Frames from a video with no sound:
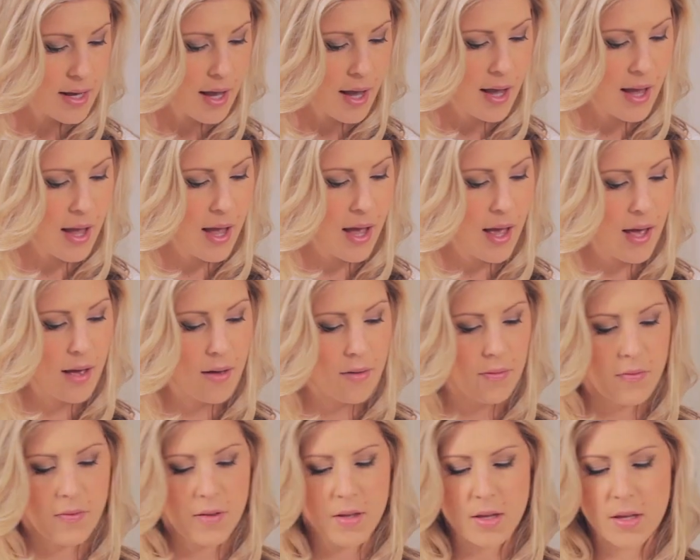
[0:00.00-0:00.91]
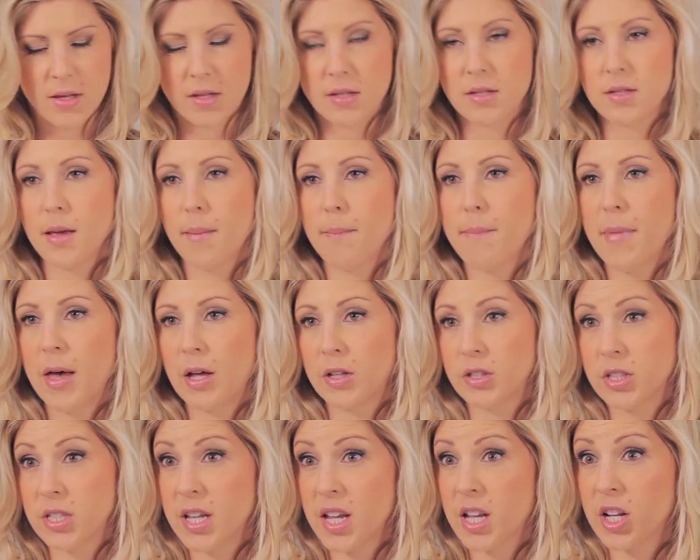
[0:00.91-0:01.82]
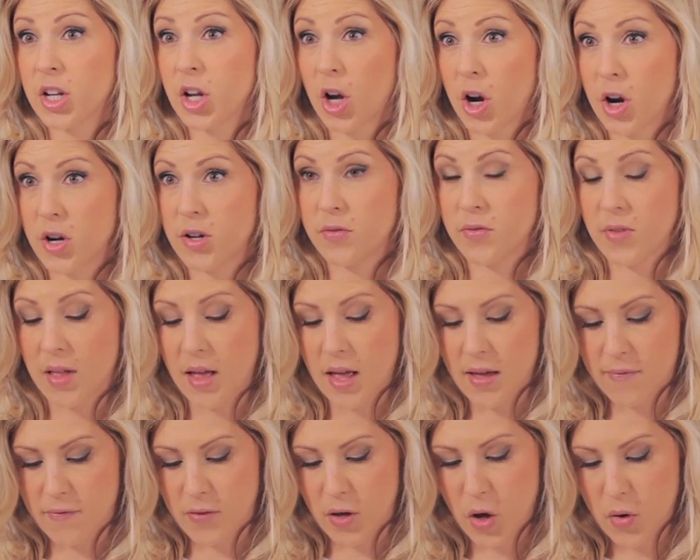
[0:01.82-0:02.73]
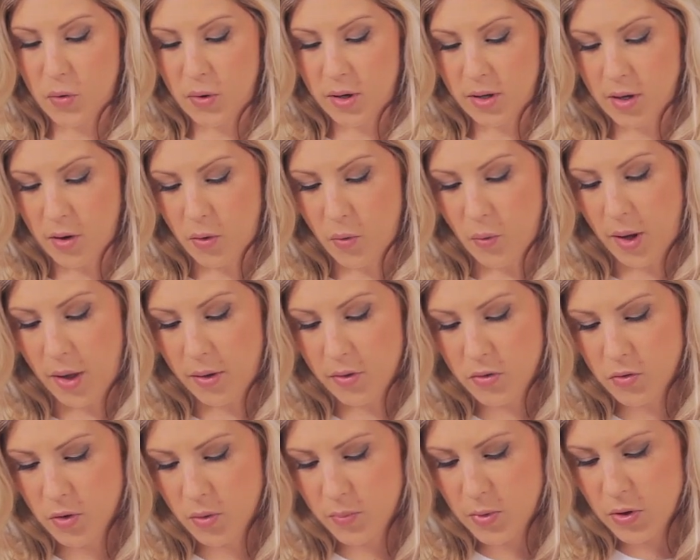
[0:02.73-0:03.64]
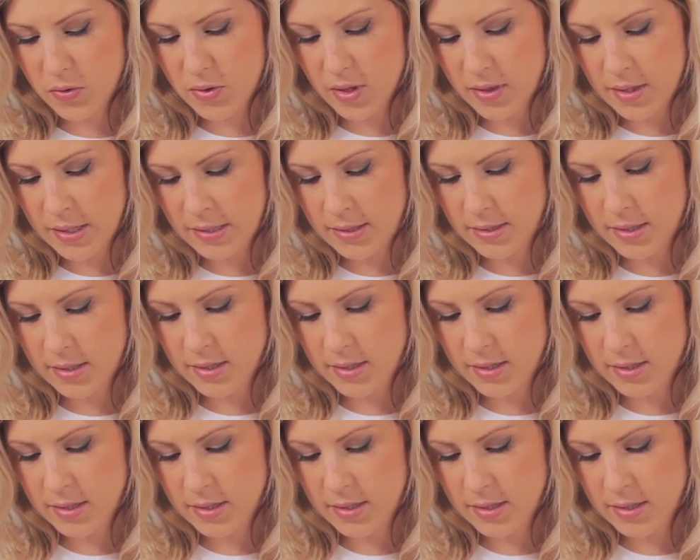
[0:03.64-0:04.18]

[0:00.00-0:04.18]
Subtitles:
I have some melted Garden of Life coconut oil. So I'm using this